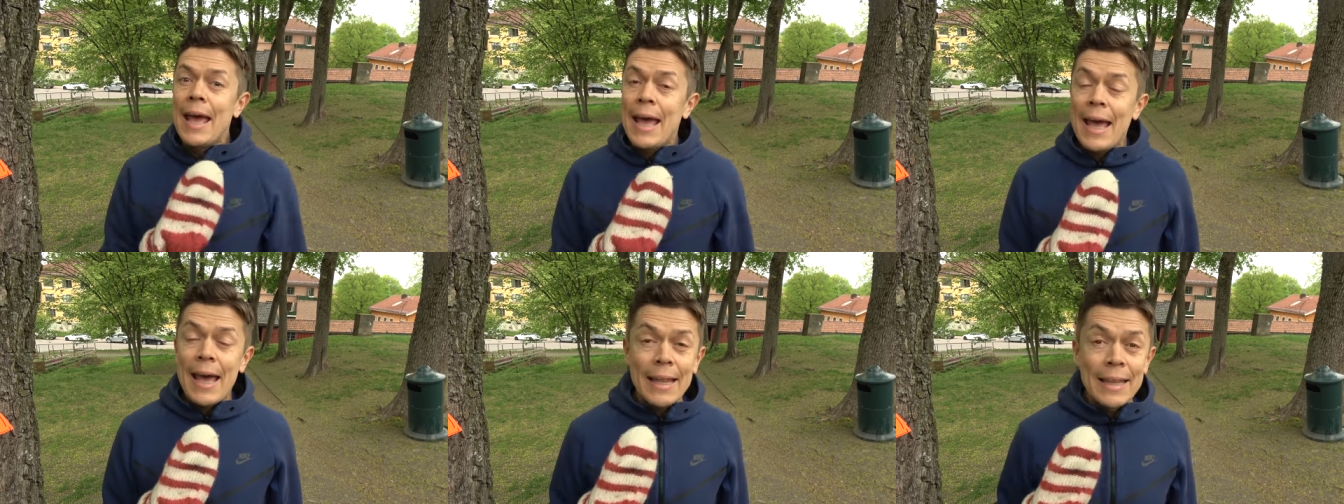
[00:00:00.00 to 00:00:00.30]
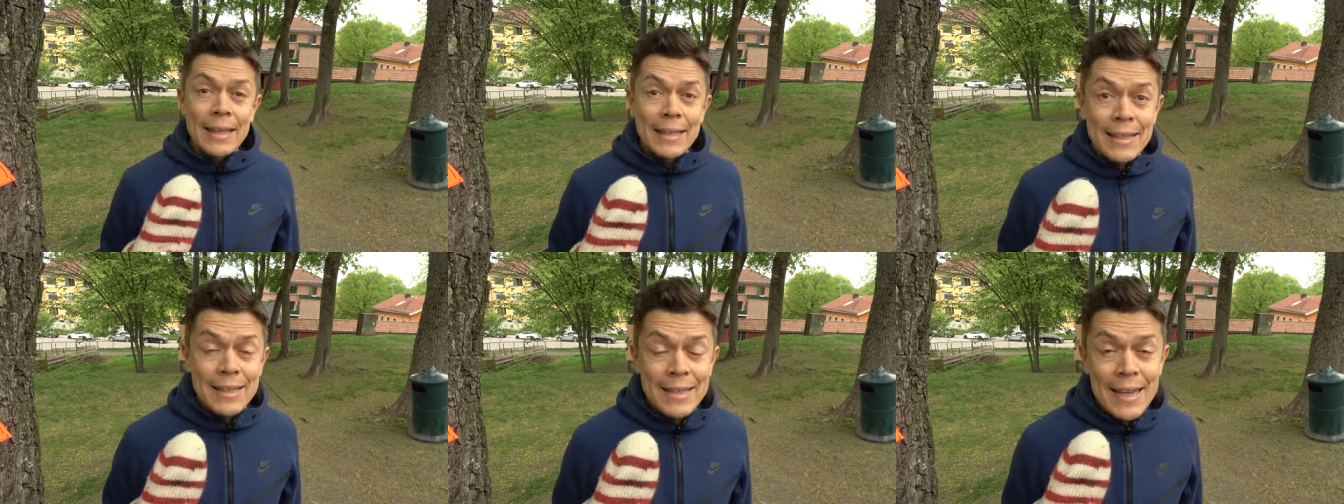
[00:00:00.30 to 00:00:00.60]

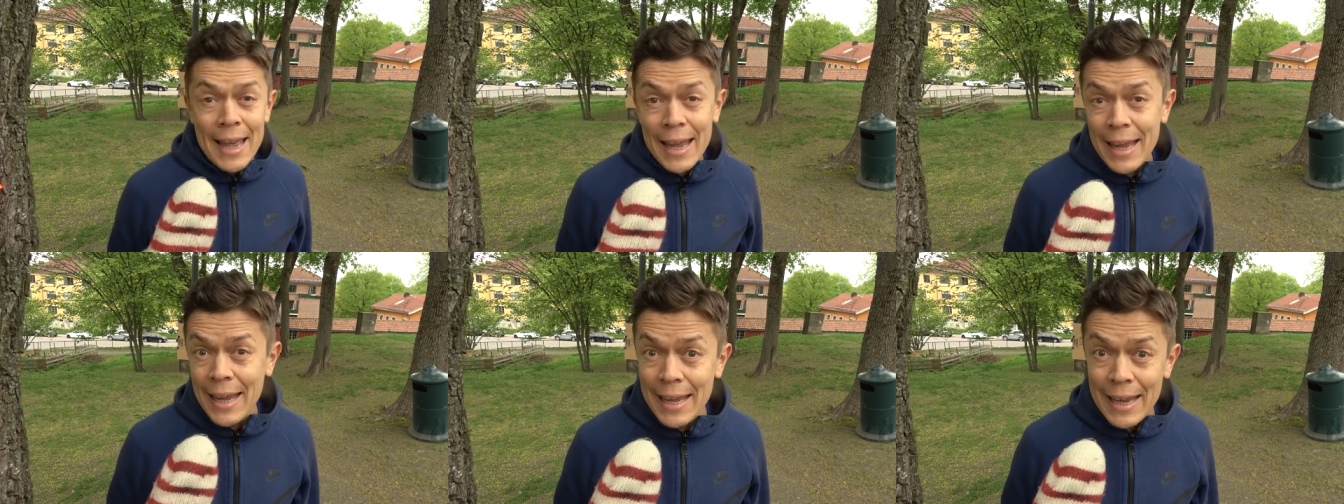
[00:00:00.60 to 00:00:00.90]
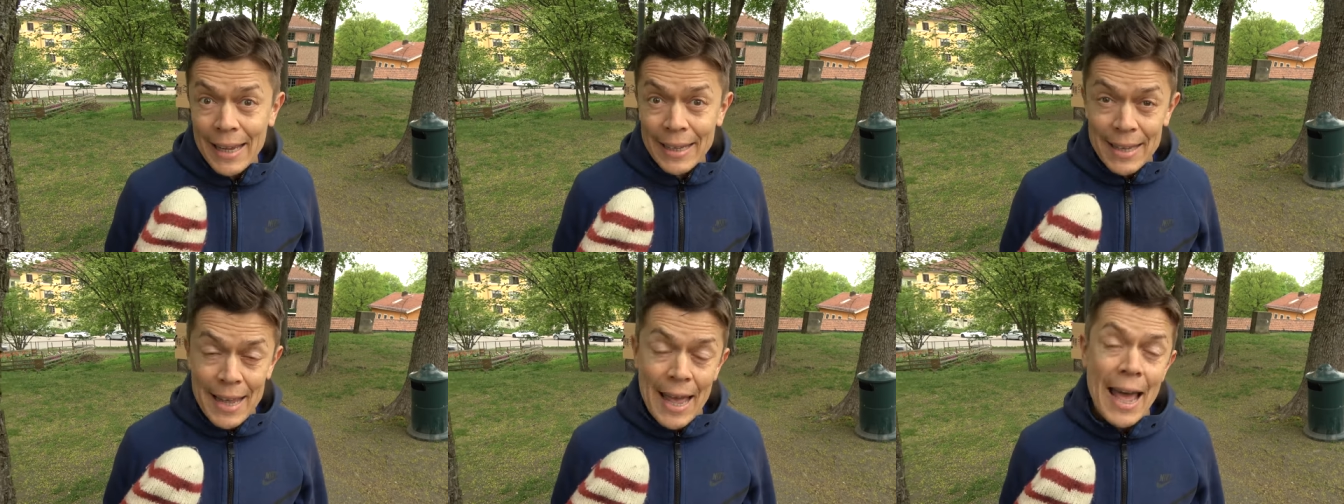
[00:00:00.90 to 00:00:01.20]
and
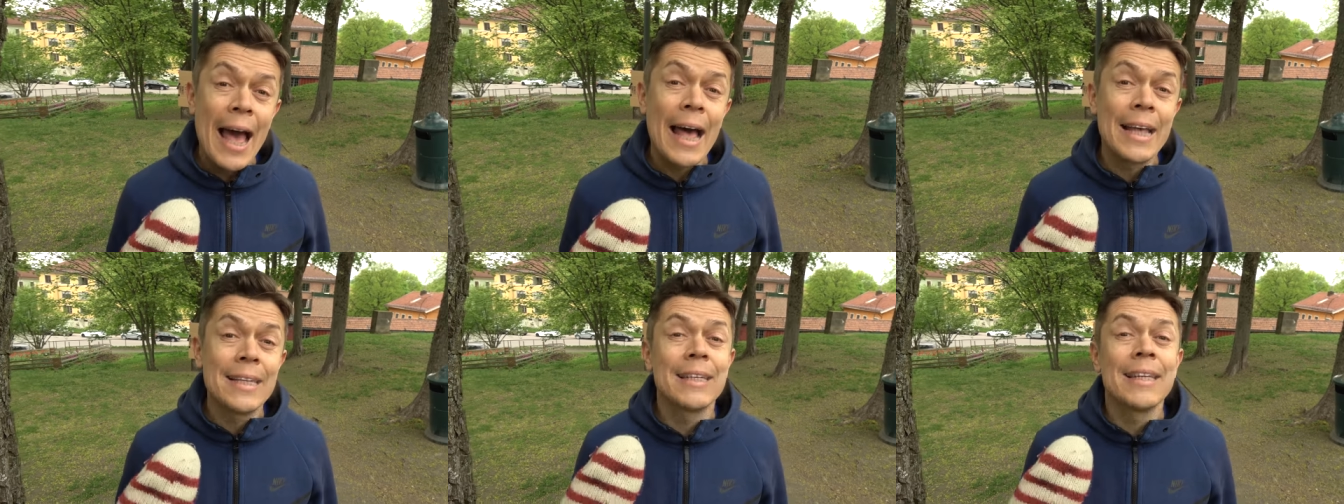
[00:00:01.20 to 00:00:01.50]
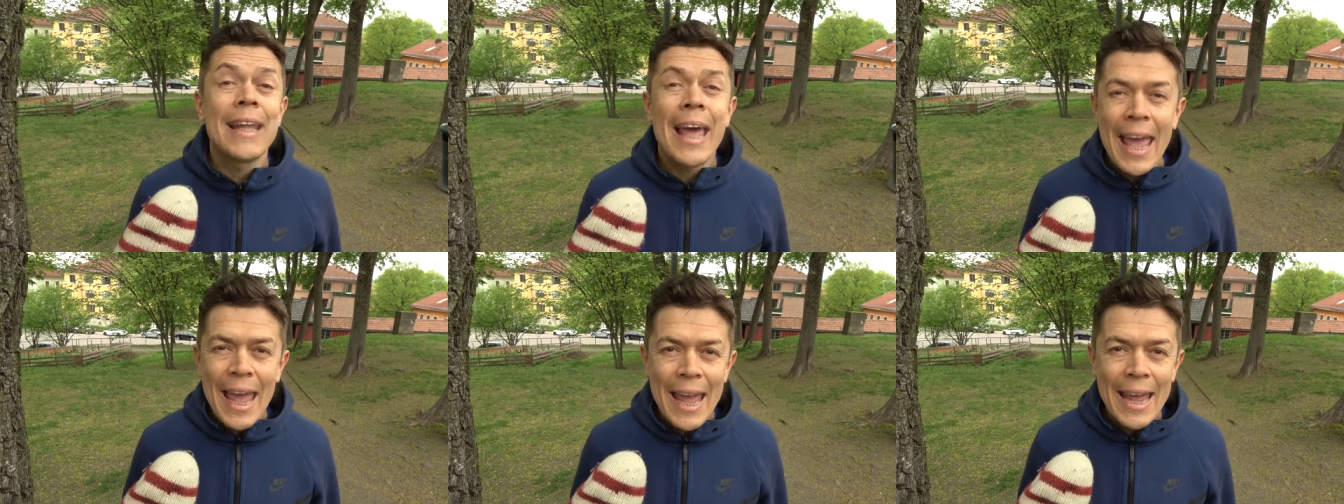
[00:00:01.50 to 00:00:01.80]
say it as
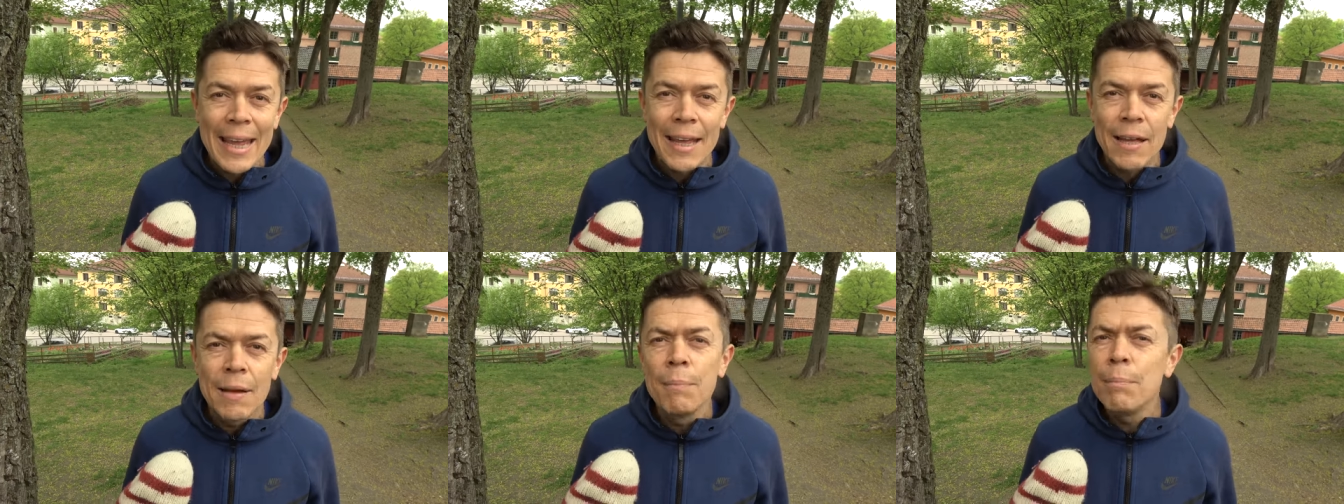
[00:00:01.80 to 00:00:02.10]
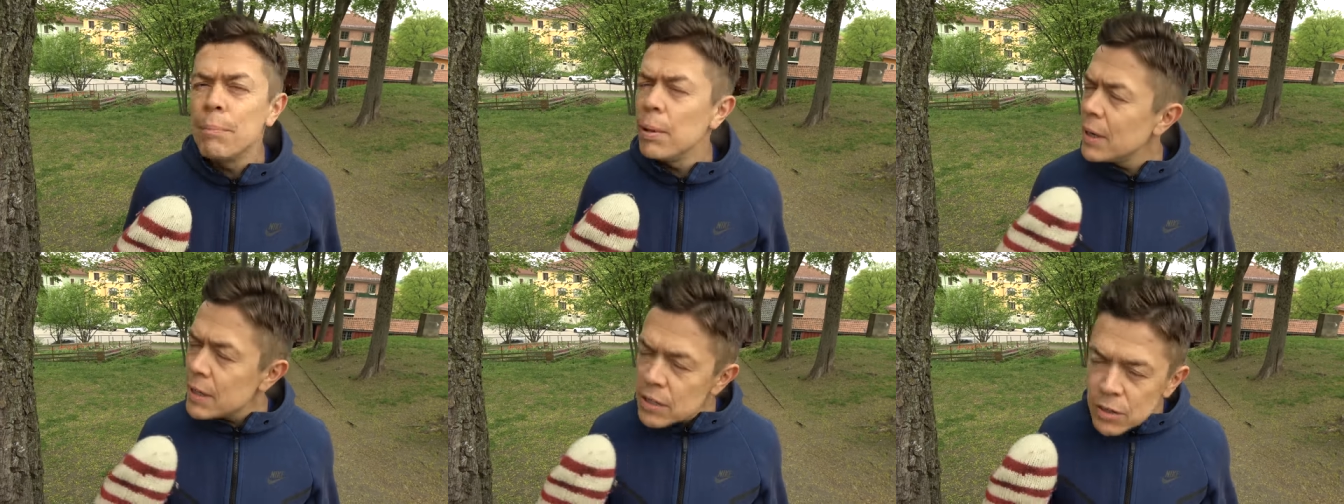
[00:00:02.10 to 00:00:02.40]
an A,
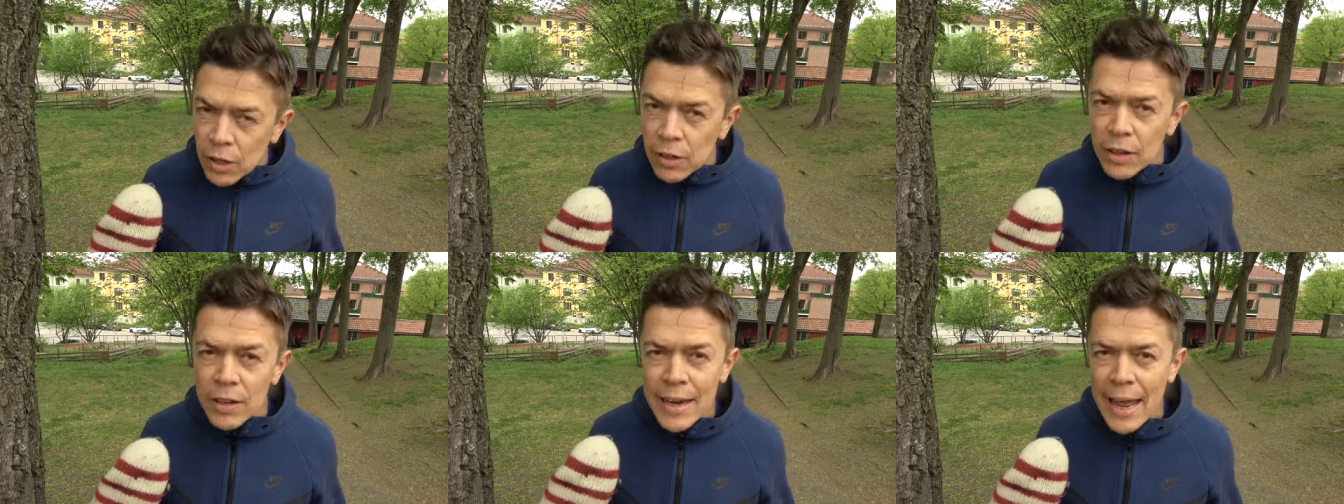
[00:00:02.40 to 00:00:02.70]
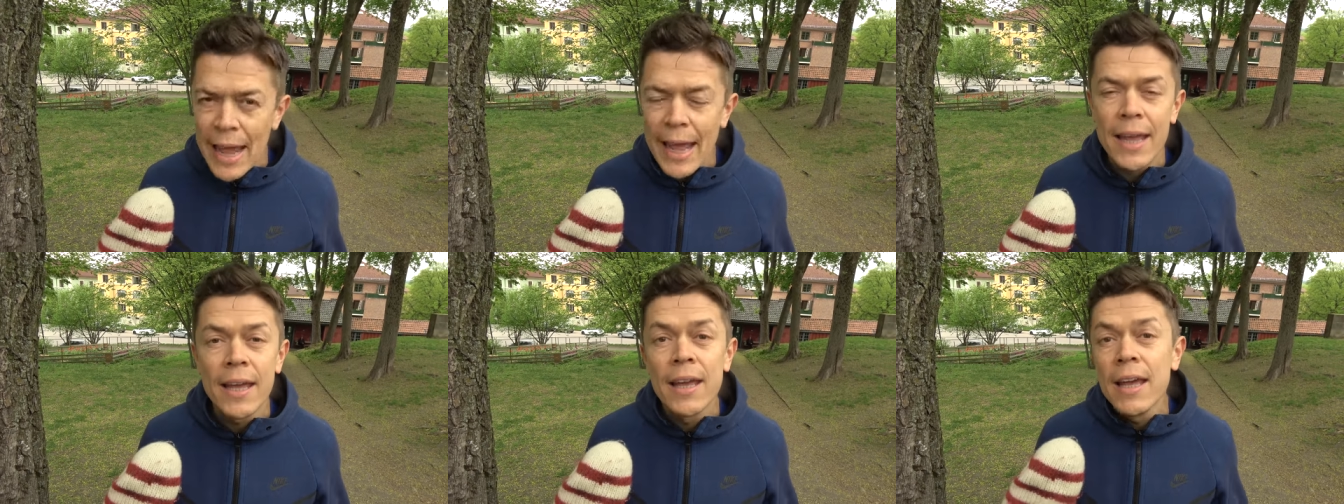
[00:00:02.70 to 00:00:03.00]
but it's not an
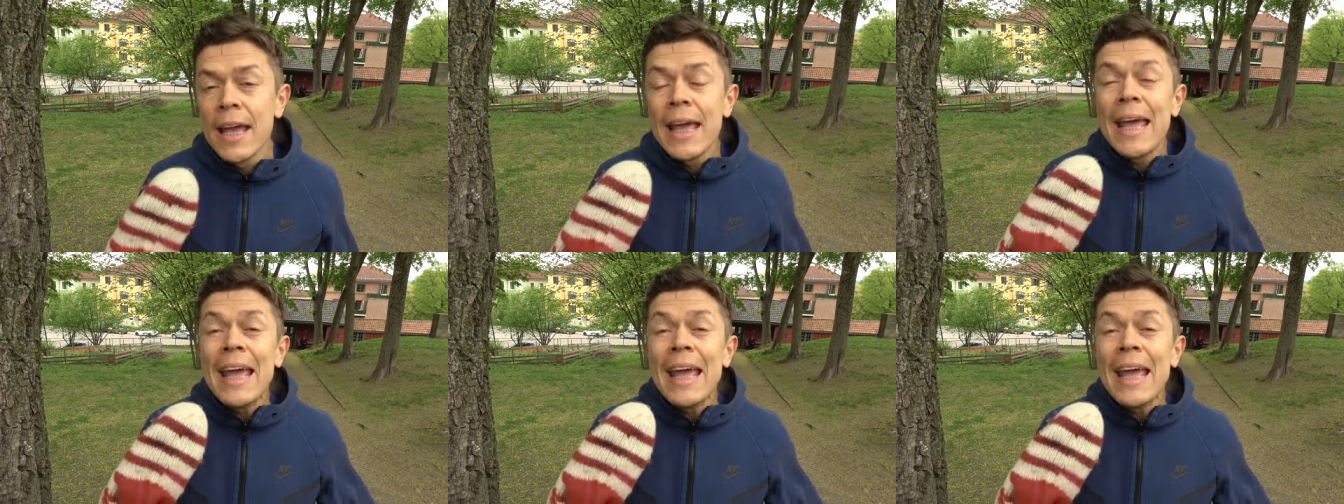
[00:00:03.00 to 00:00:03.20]
A.